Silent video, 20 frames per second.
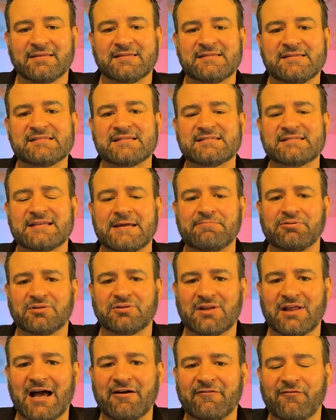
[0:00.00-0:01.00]
This is a
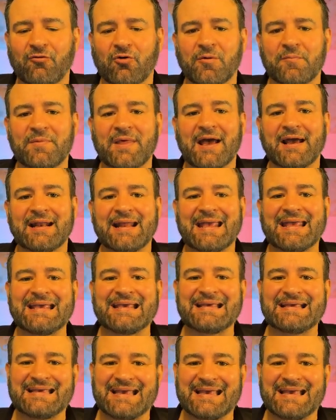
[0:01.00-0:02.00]
platform that
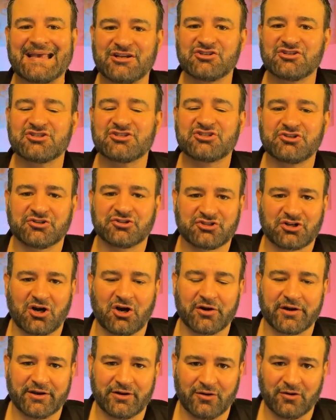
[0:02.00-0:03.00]
engages your
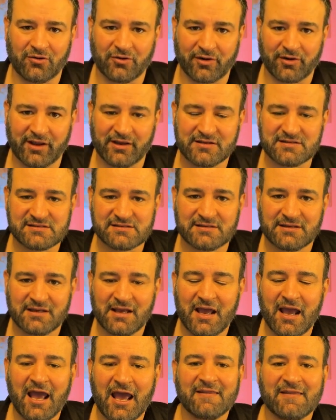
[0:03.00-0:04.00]
target audience,
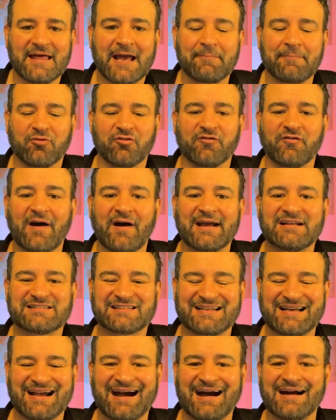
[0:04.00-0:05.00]
that
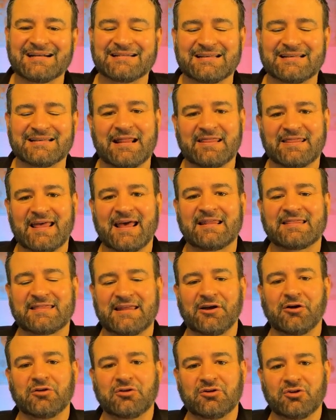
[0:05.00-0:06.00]
provides content that
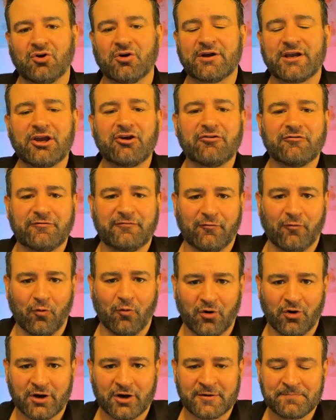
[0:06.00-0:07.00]
they're looking
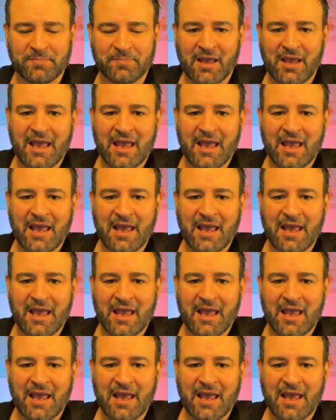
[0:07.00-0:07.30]
for,